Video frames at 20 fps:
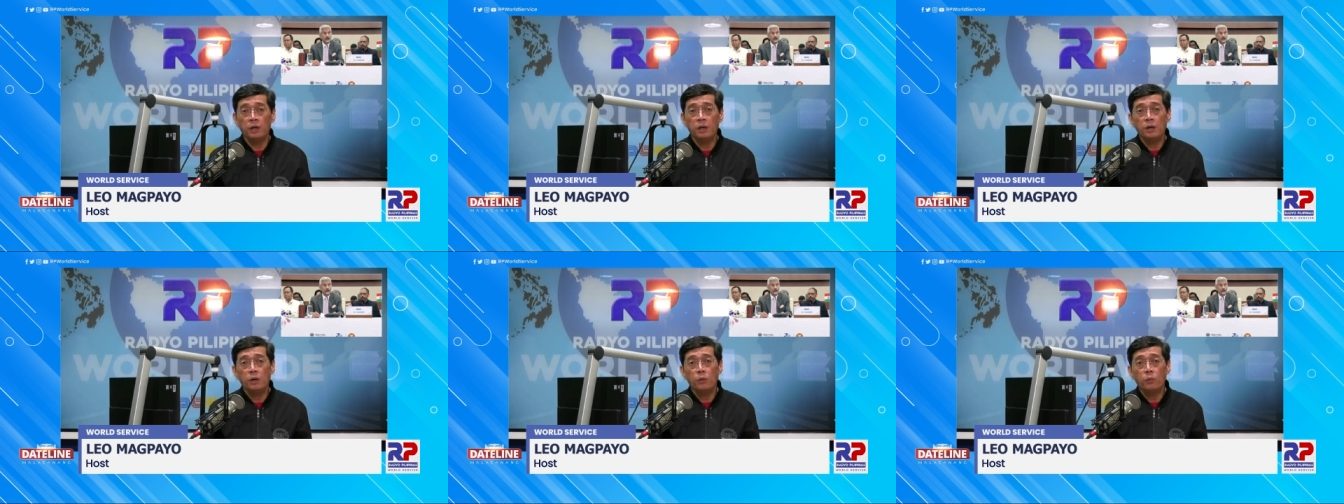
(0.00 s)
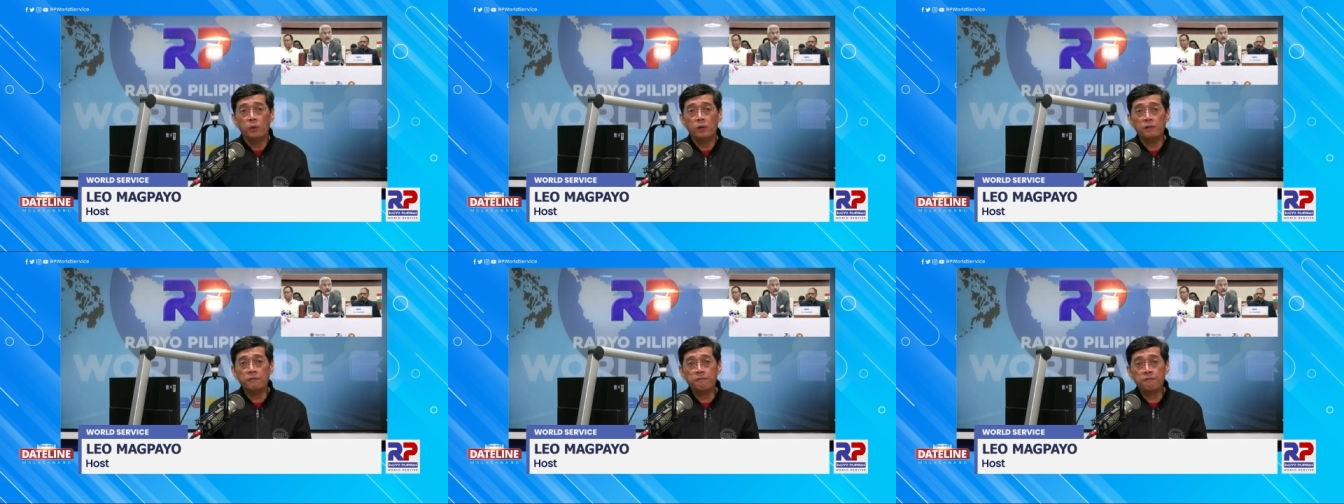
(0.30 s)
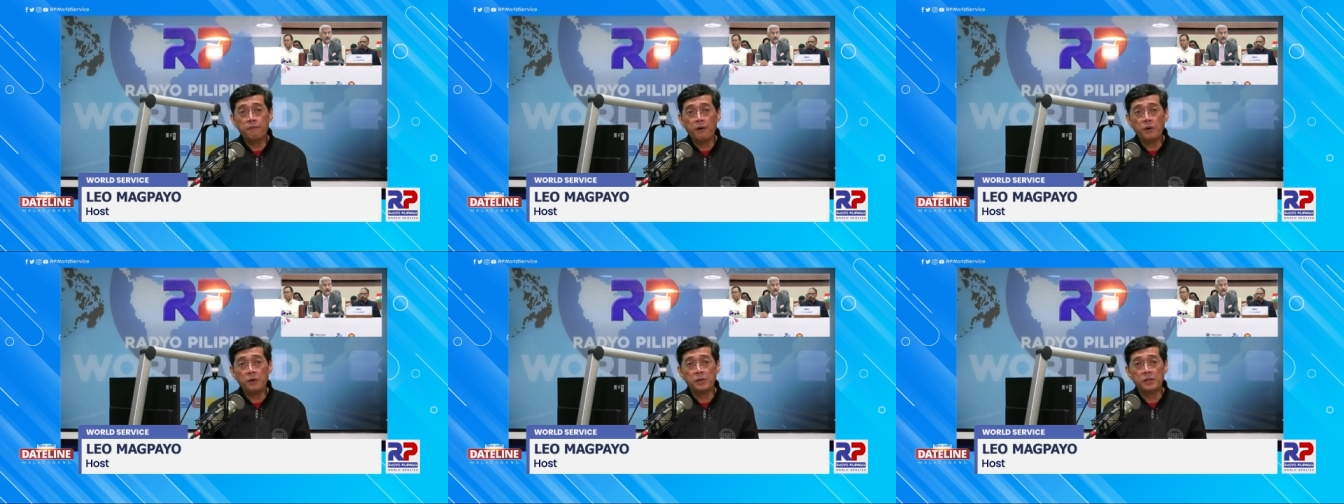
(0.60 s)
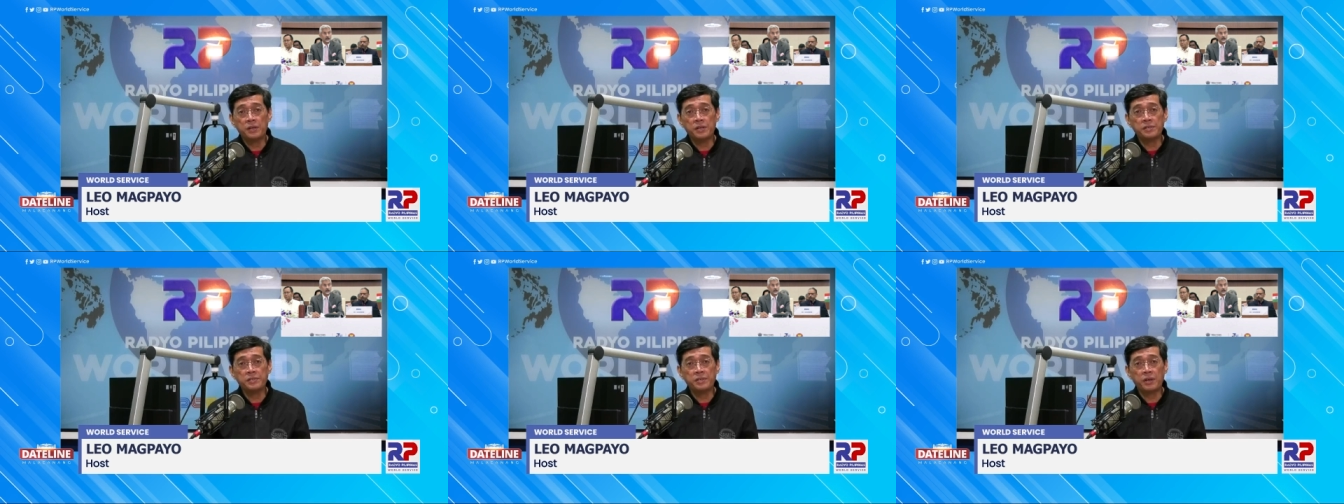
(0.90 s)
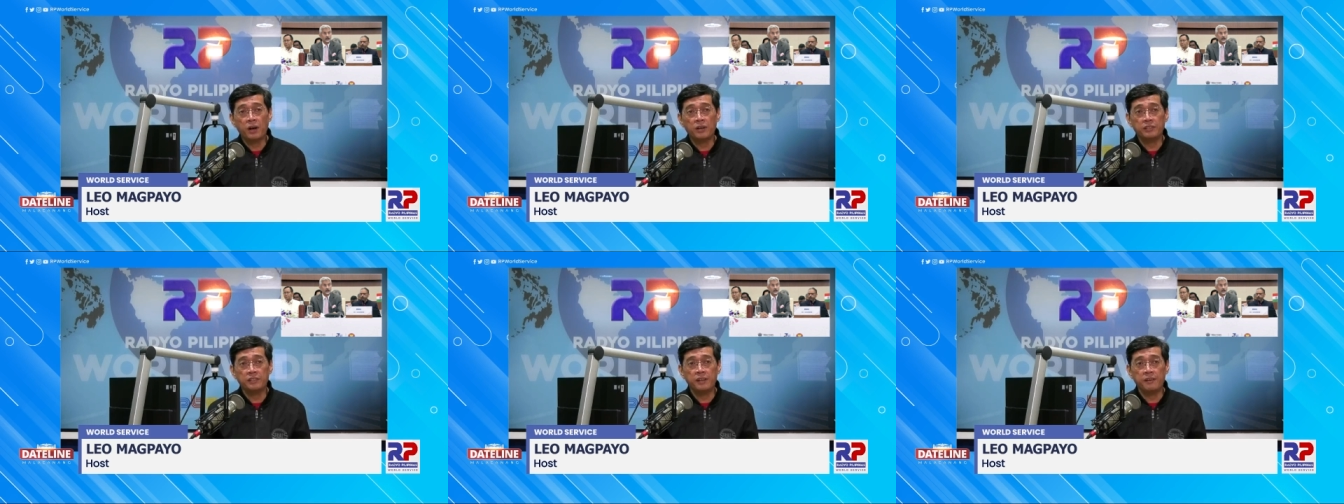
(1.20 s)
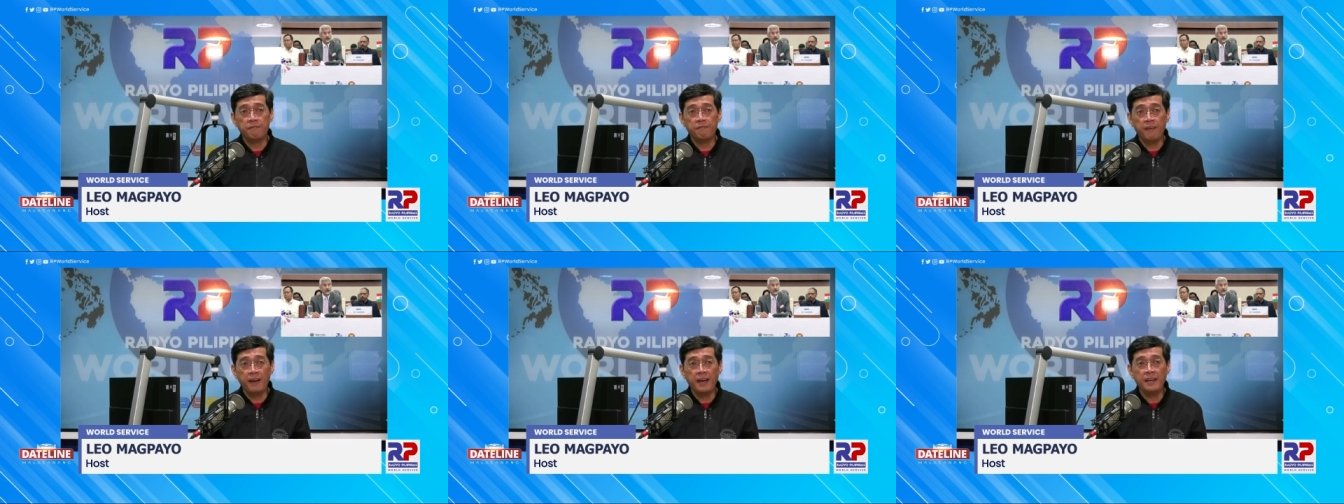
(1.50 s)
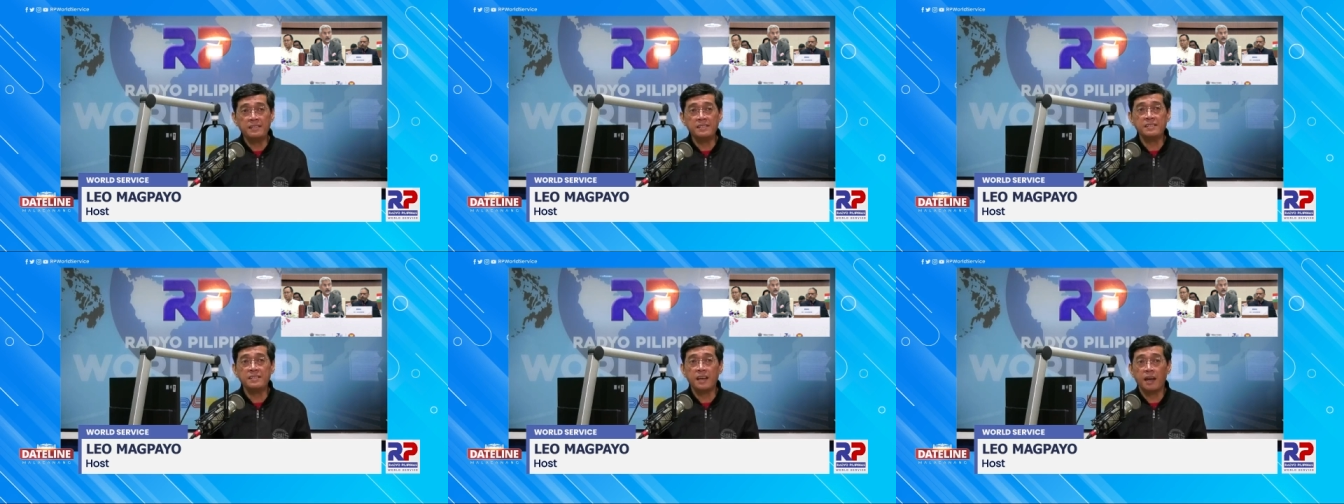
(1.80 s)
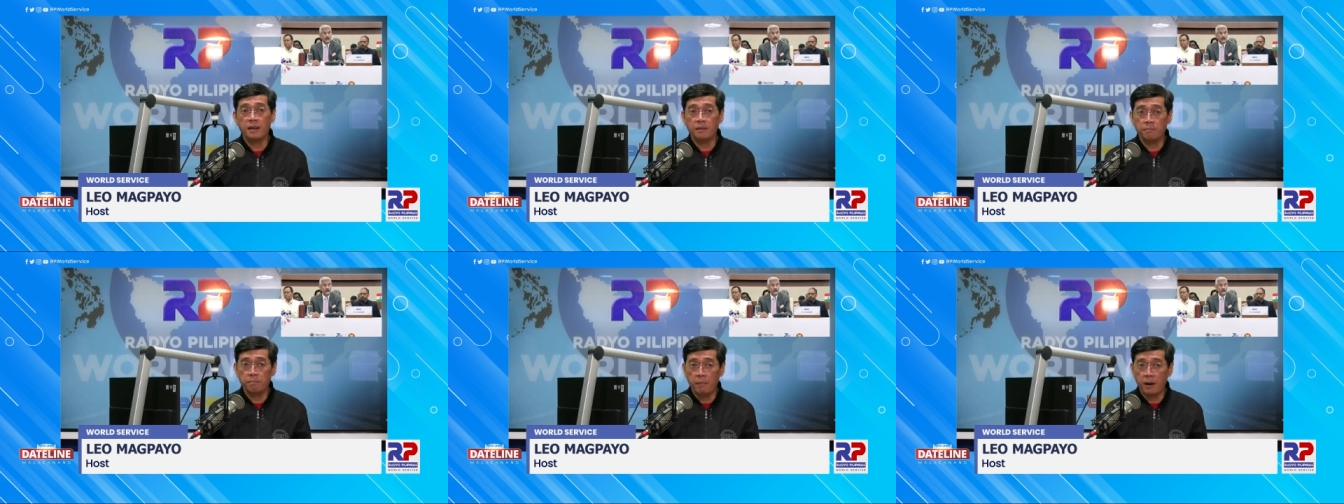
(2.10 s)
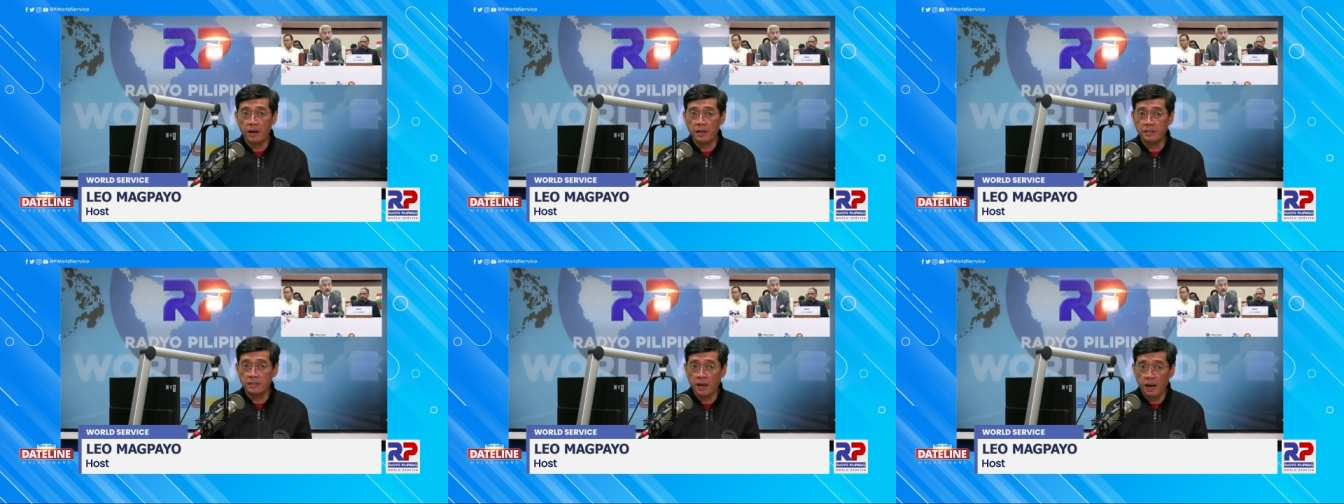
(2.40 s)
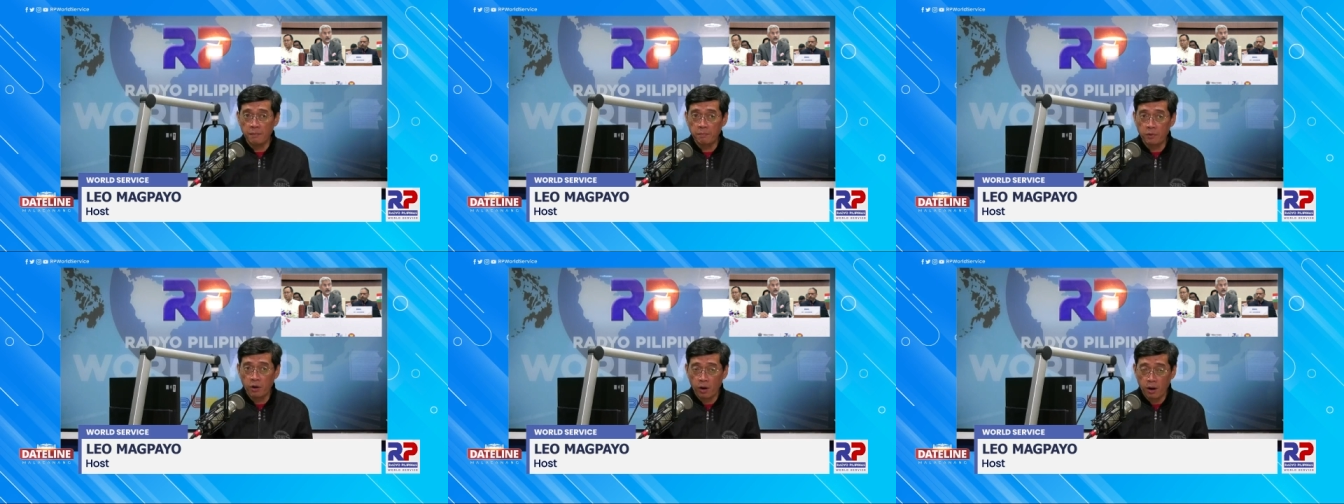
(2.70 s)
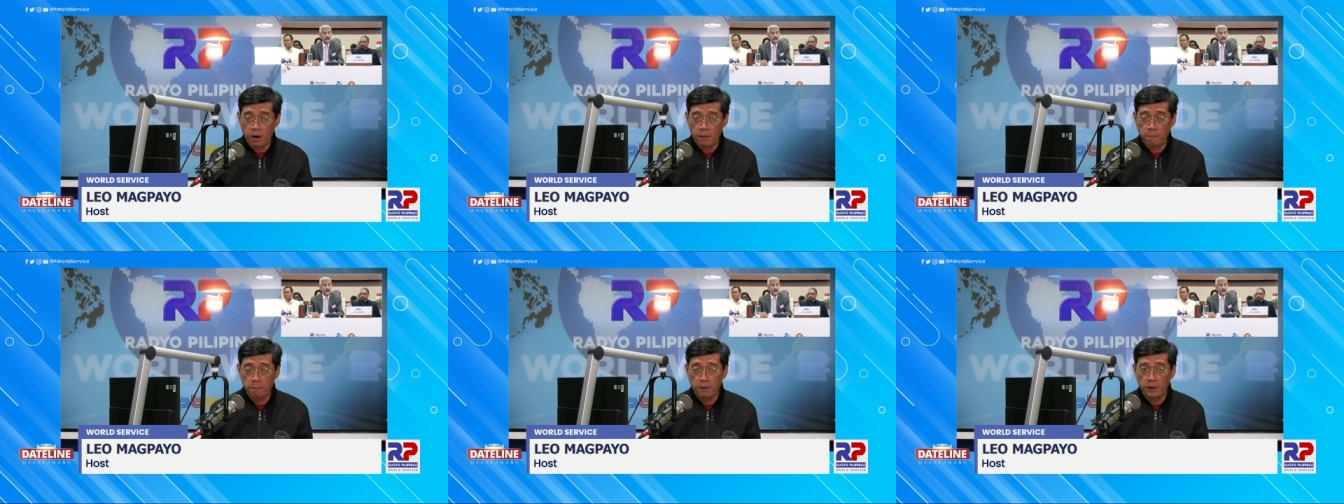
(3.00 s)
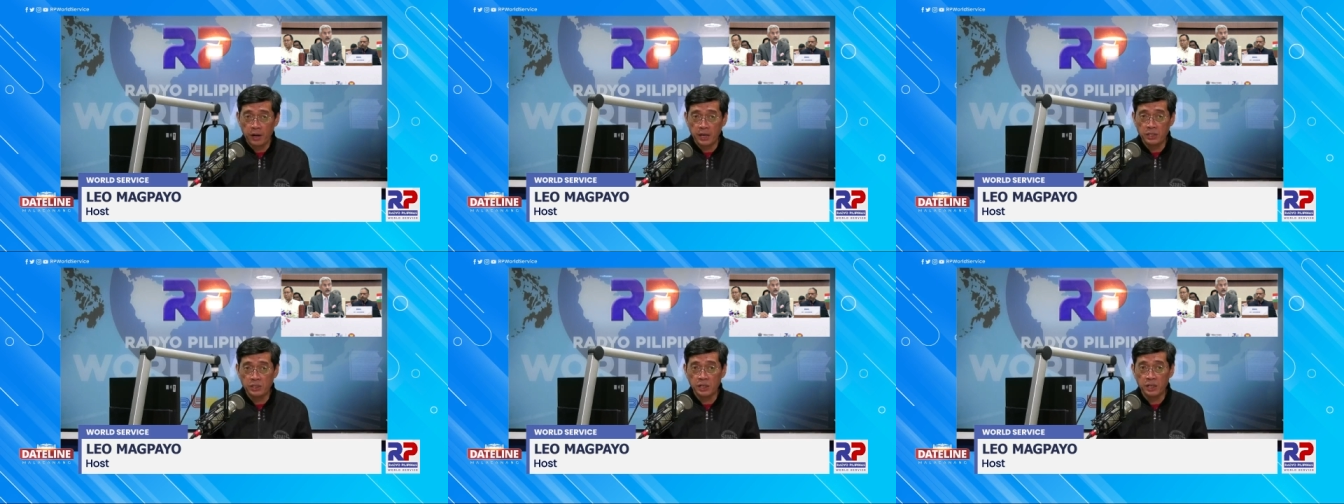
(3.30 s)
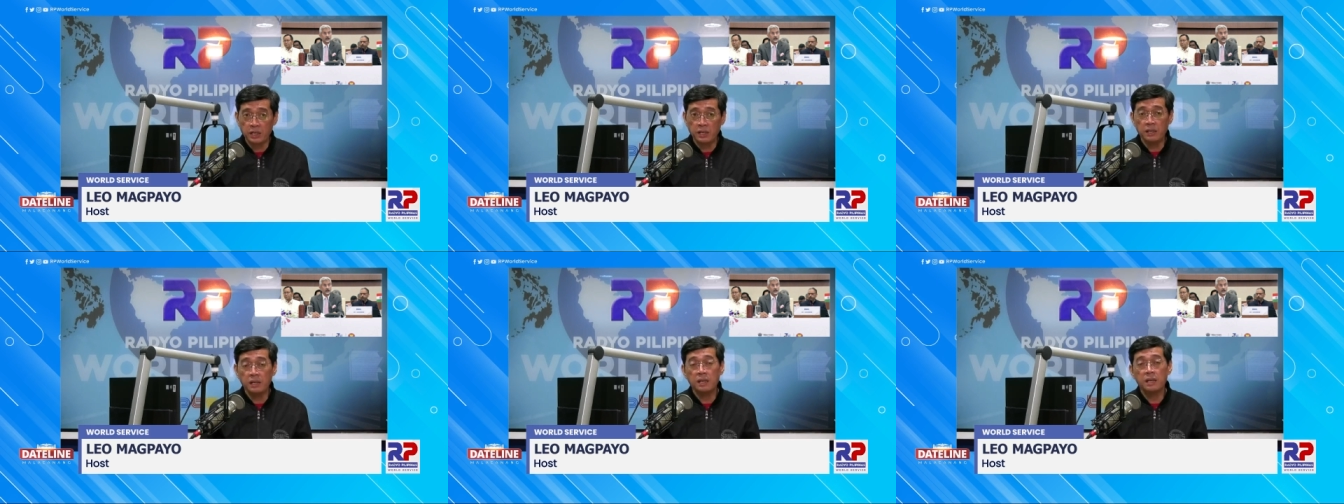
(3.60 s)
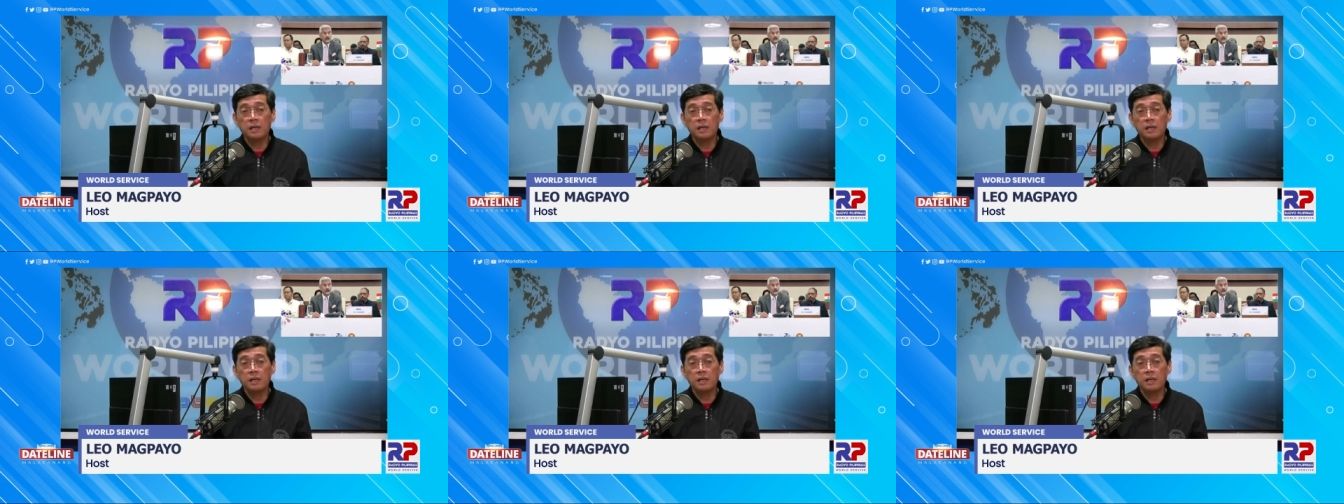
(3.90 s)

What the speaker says: will focus on defense and maritime cooperation,